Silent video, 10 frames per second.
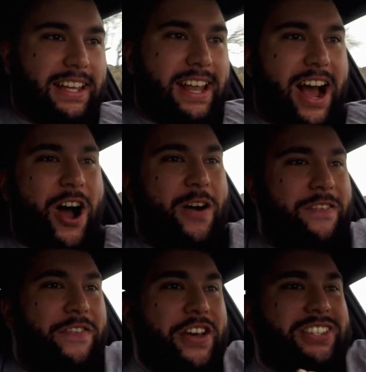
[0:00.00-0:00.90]
Oh, it
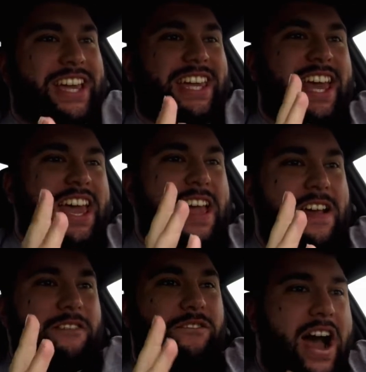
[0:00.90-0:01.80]
feels like
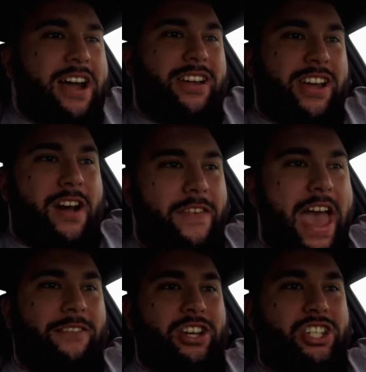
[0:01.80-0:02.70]
firing off
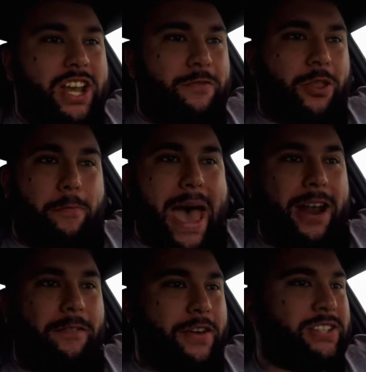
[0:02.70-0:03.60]
every shift of the
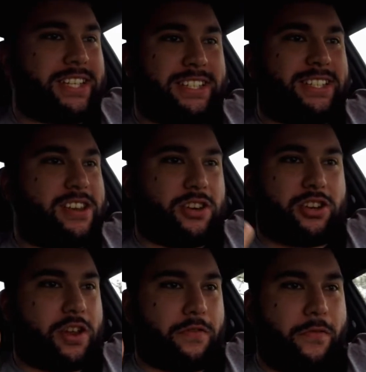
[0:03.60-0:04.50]
paddle. Feels like
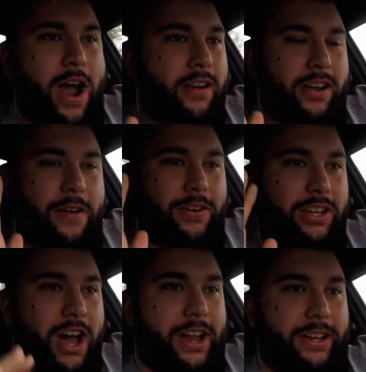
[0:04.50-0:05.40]
you're firing off a
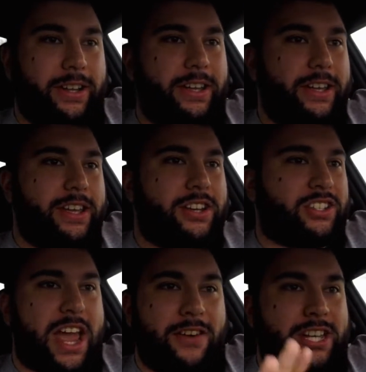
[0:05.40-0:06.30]
gun.
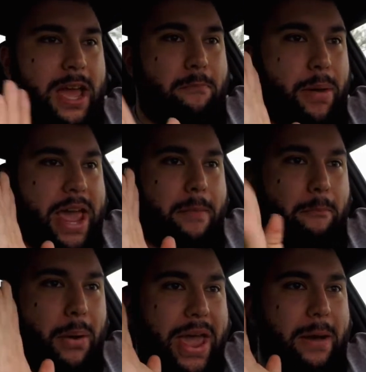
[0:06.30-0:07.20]
Just every time,
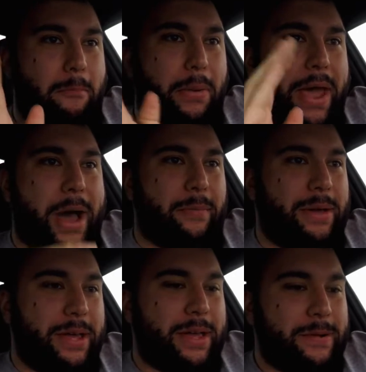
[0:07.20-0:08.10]
bam, bam,
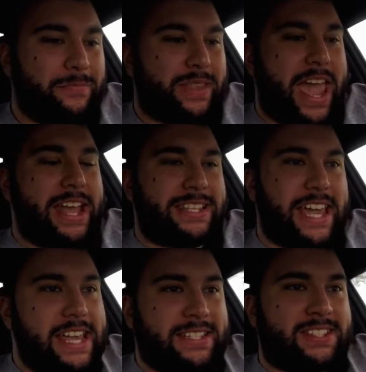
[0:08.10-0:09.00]
bam.
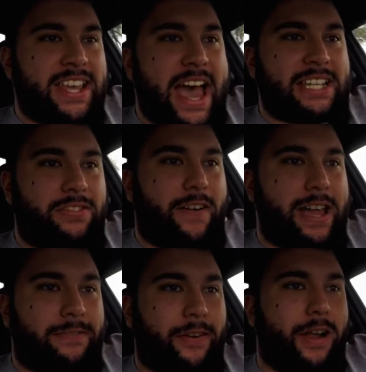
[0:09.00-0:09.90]
It's
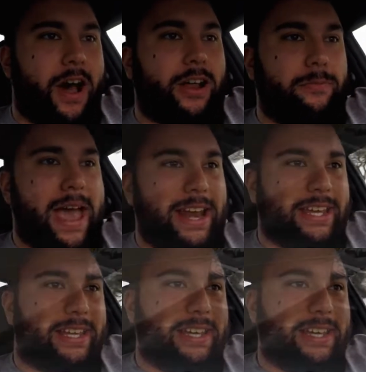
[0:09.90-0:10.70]
satisfying for an automatic.